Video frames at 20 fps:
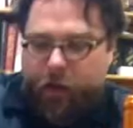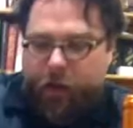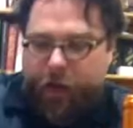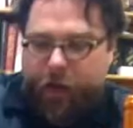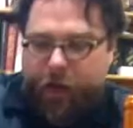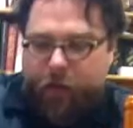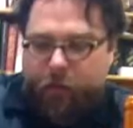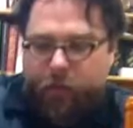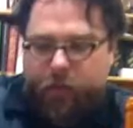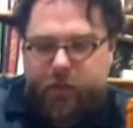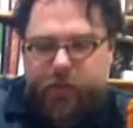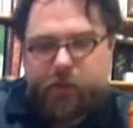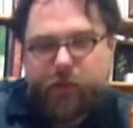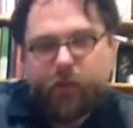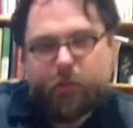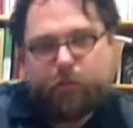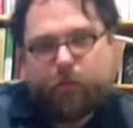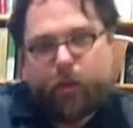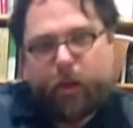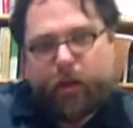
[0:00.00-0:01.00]
And once you
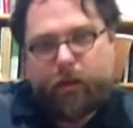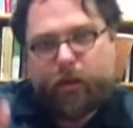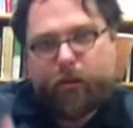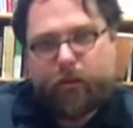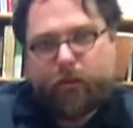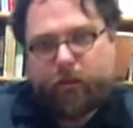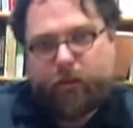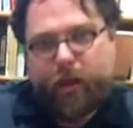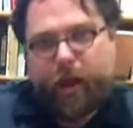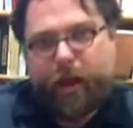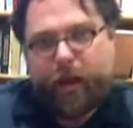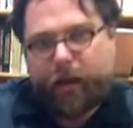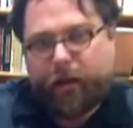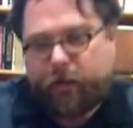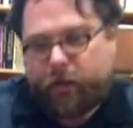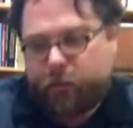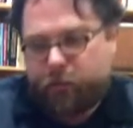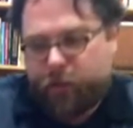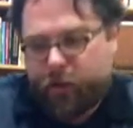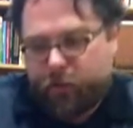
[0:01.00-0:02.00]
can break through that,
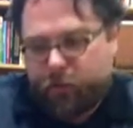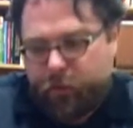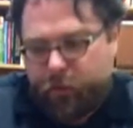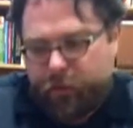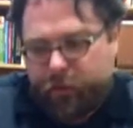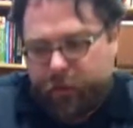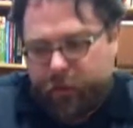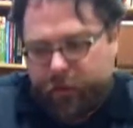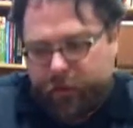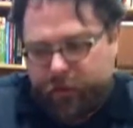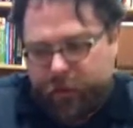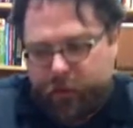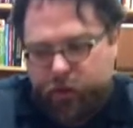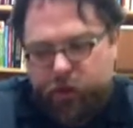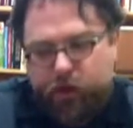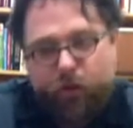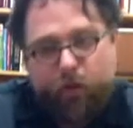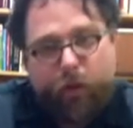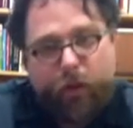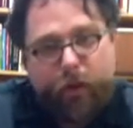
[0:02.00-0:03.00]
you can really
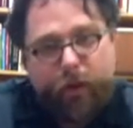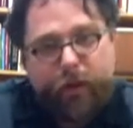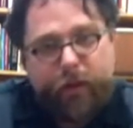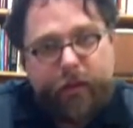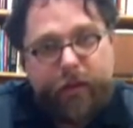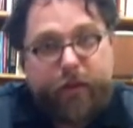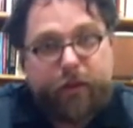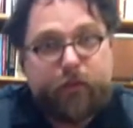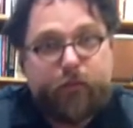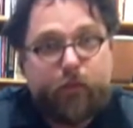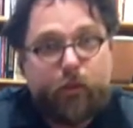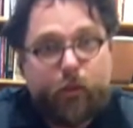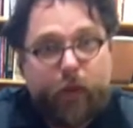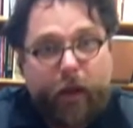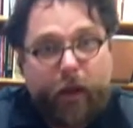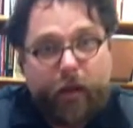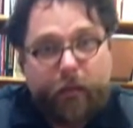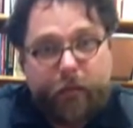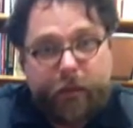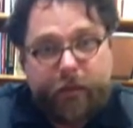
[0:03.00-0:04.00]
enjoy these fruit
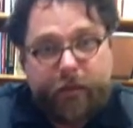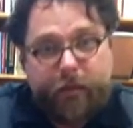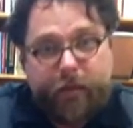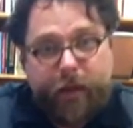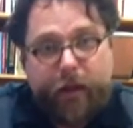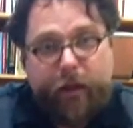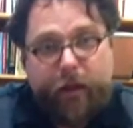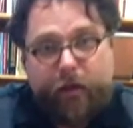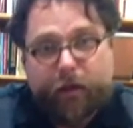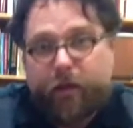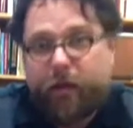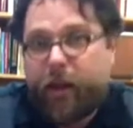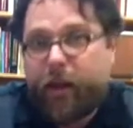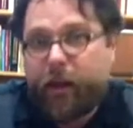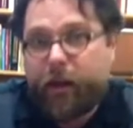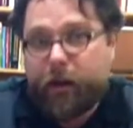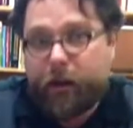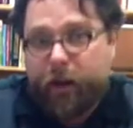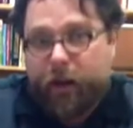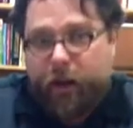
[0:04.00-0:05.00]
elements that are
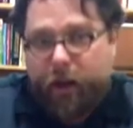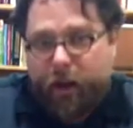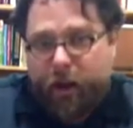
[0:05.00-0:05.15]
there,